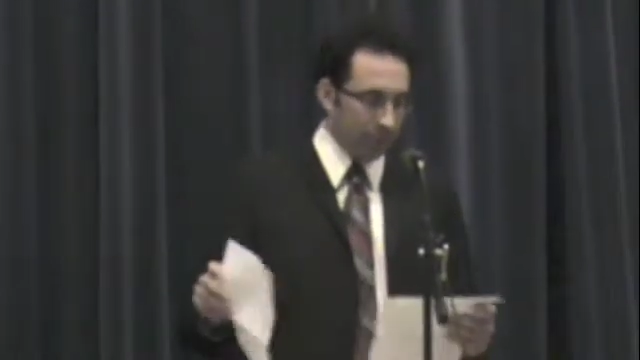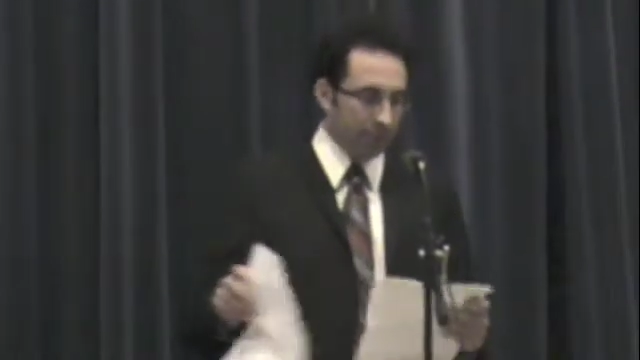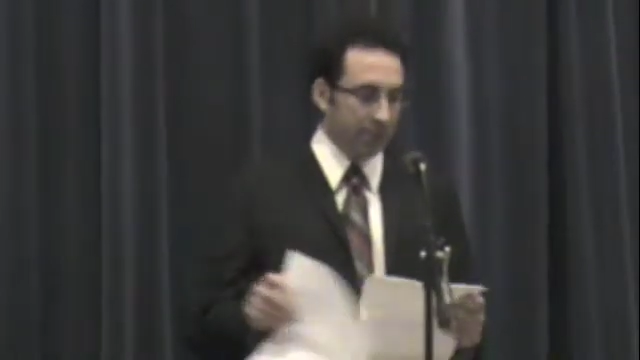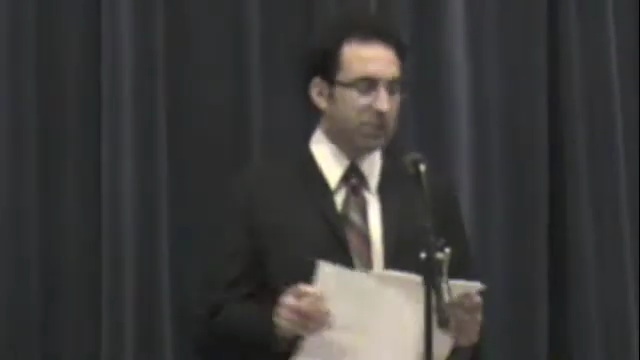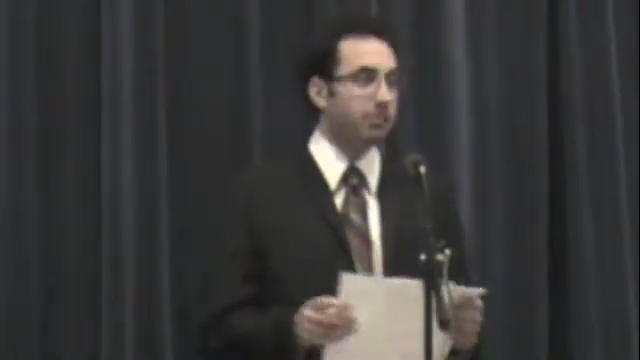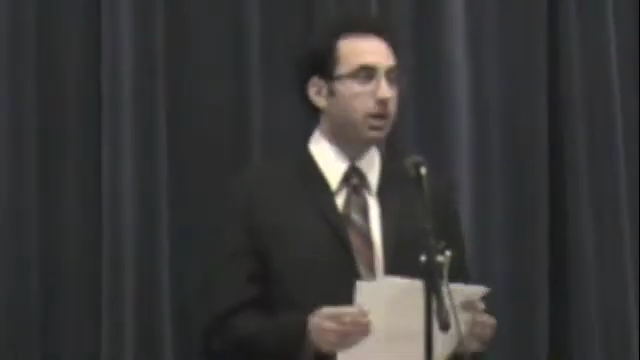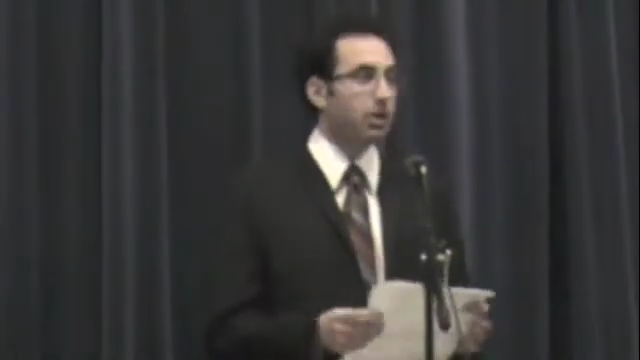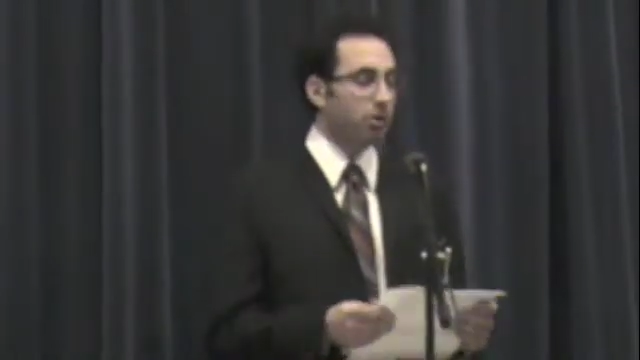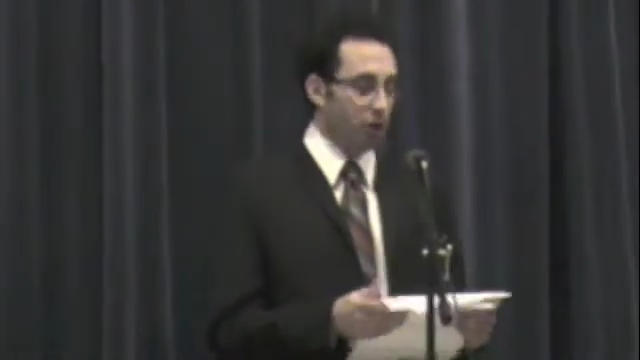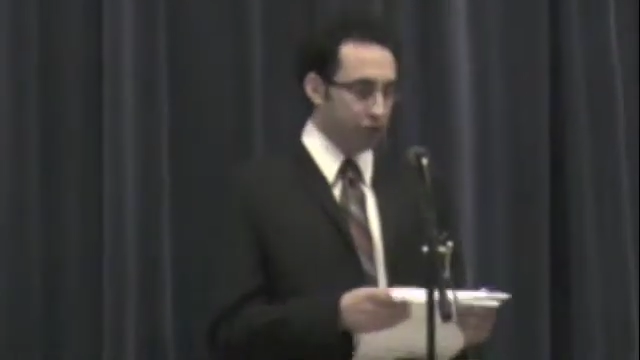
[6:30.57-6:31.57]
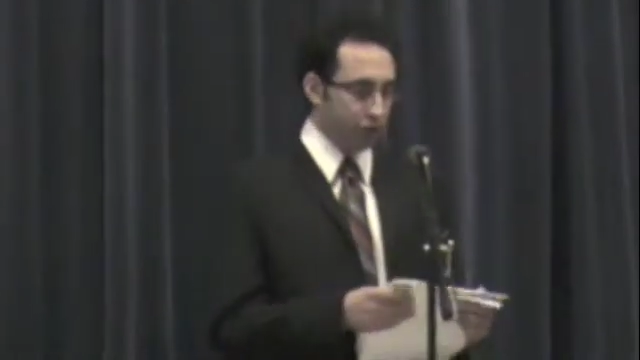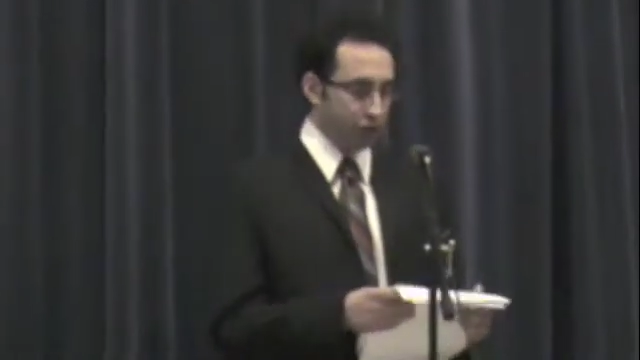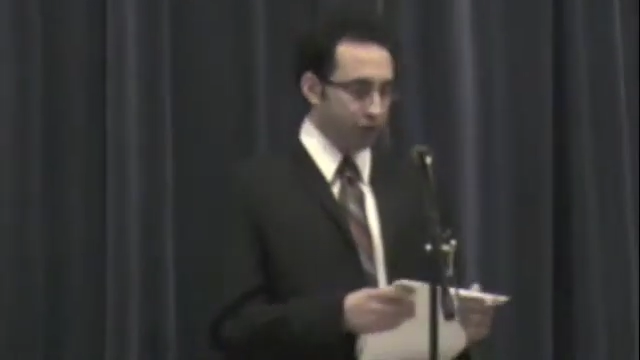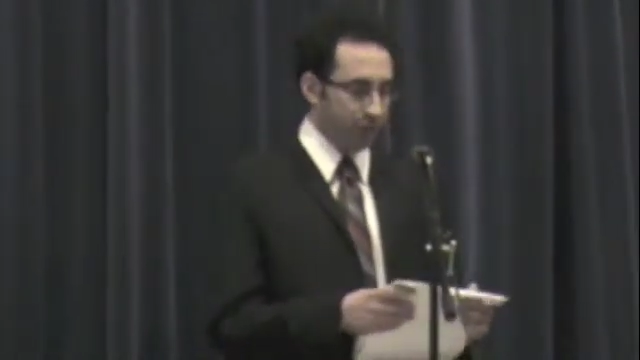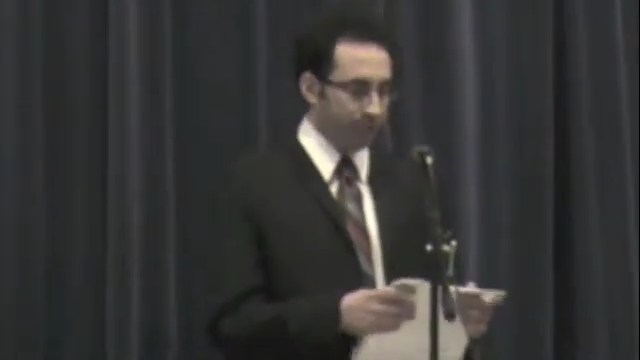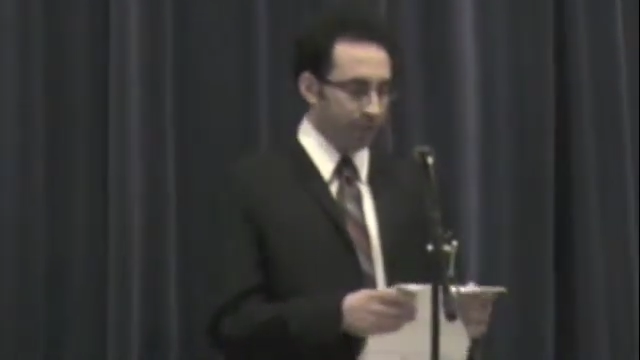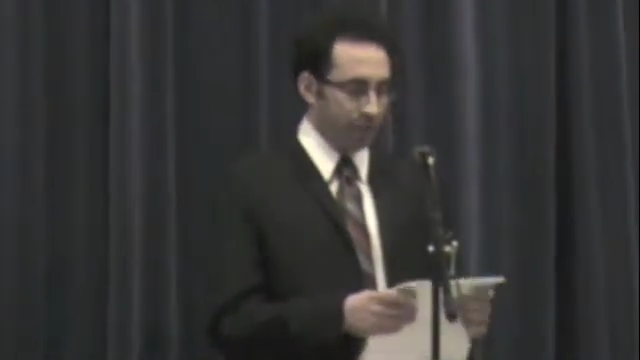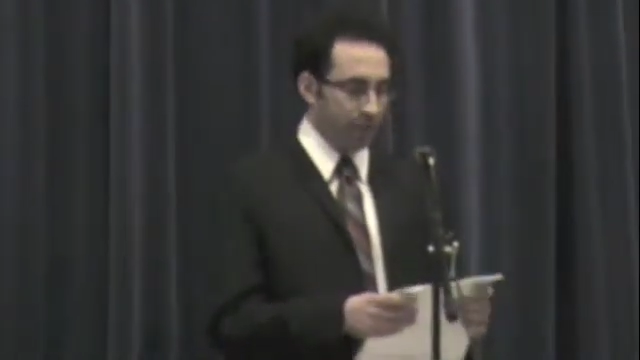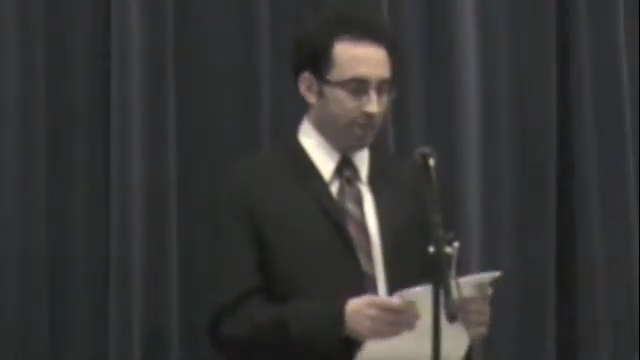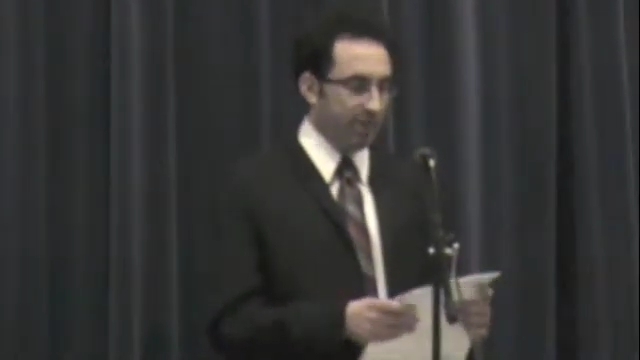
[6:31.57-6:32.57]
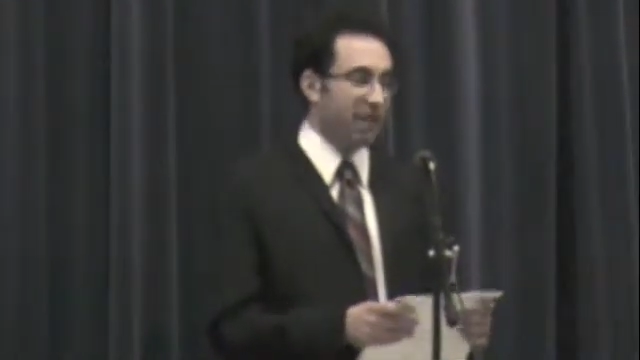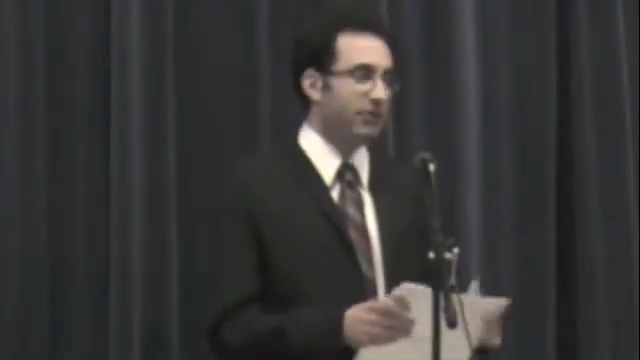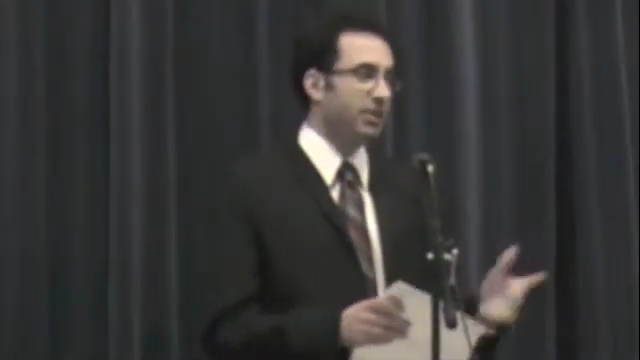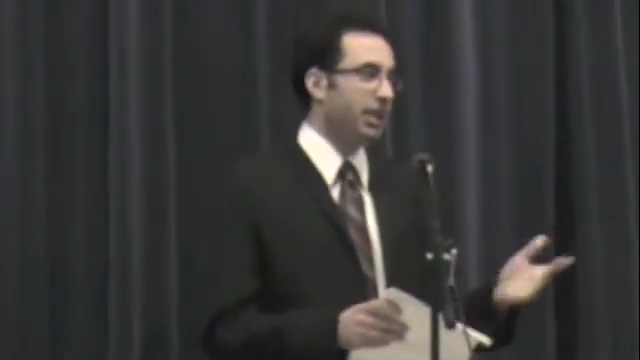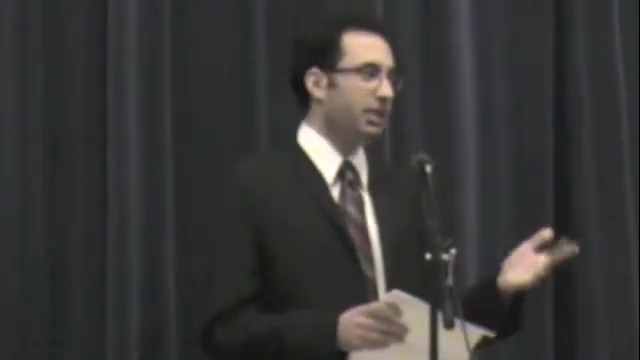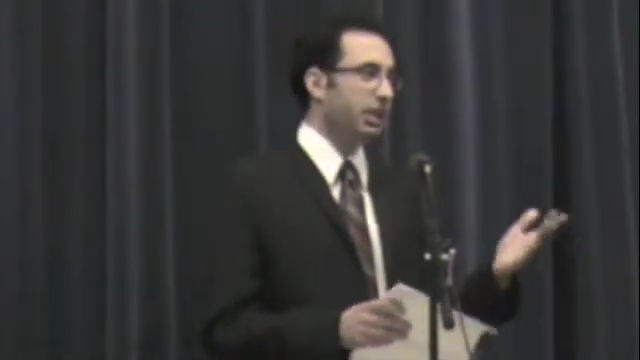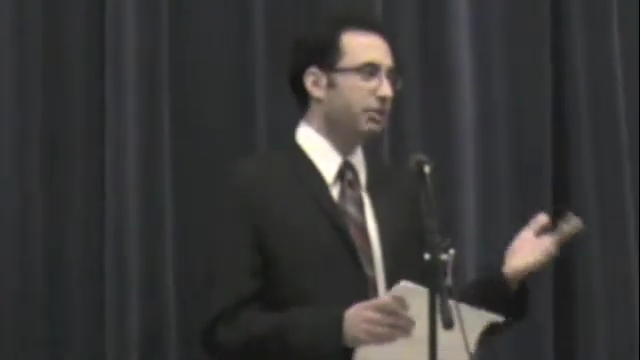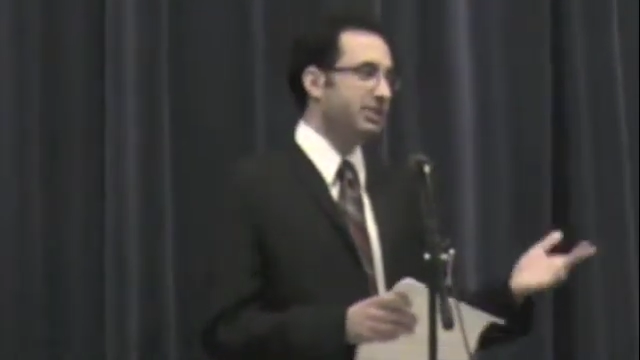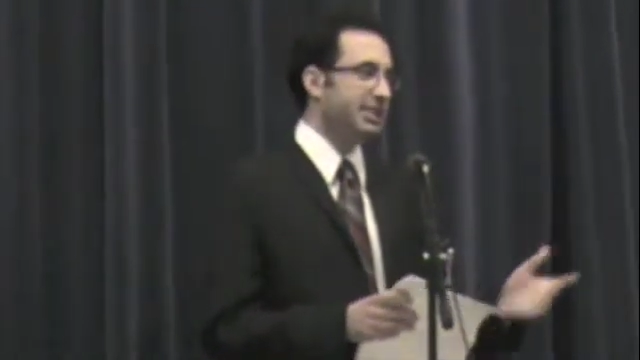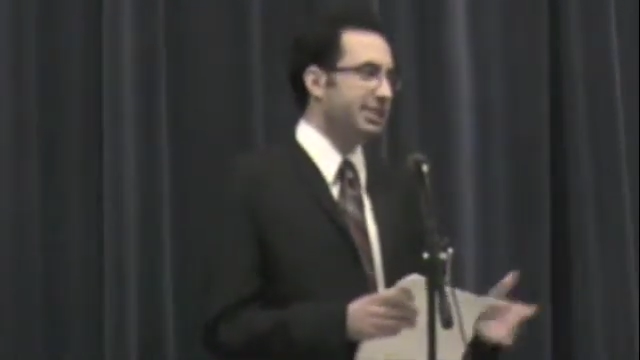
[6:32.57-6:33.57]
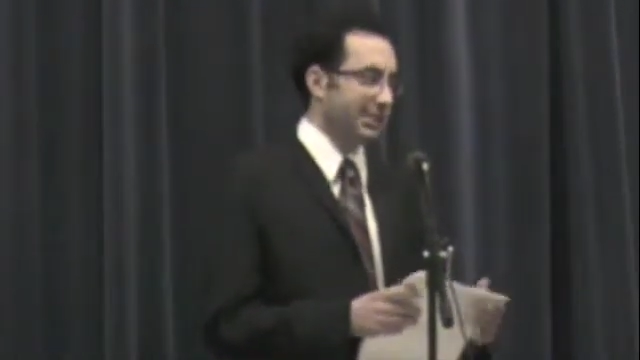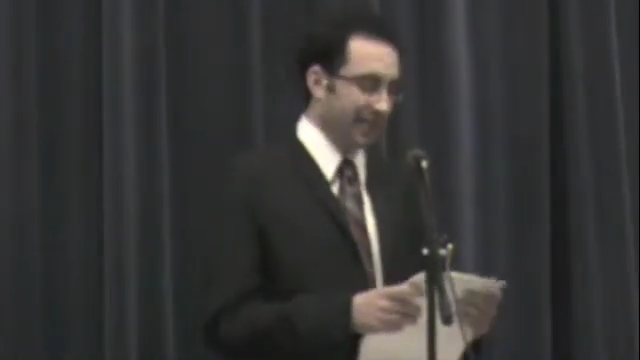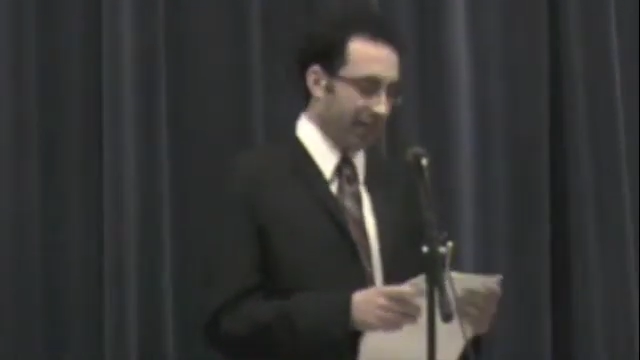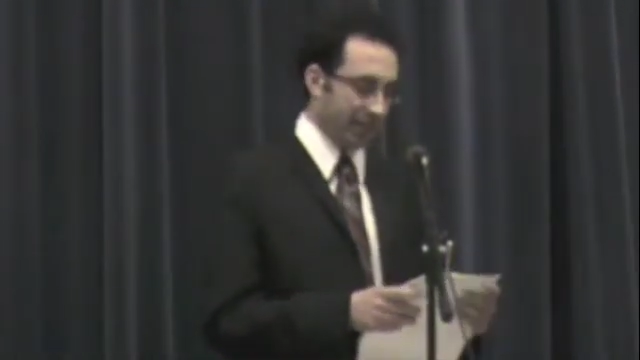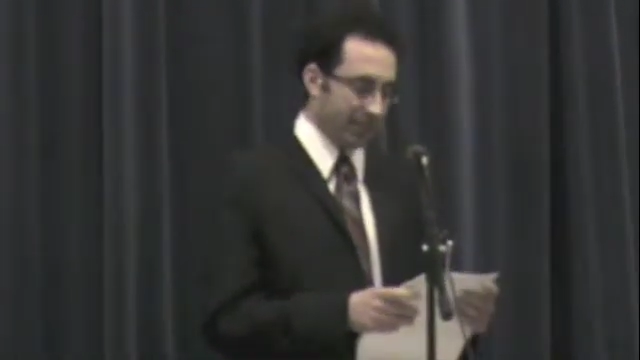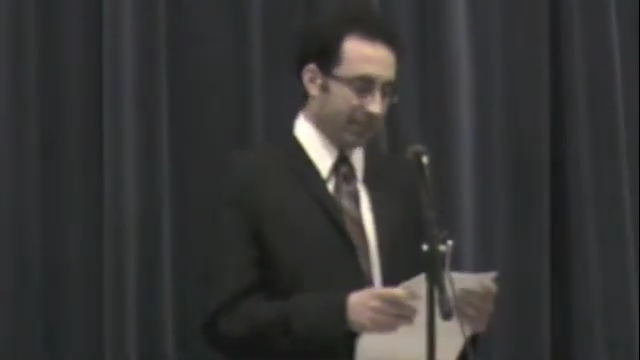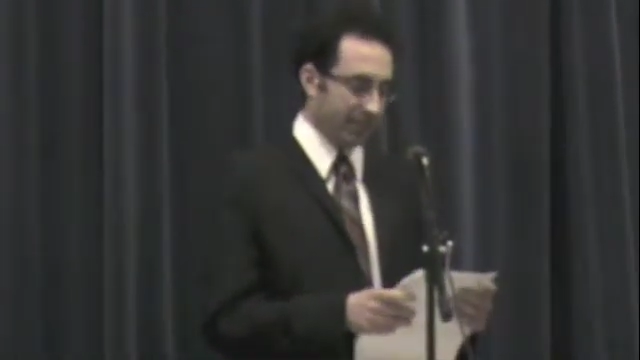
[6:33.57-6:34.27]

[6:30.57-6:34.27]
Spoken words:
It may seem like a long journey. You may even think that Odysseus had it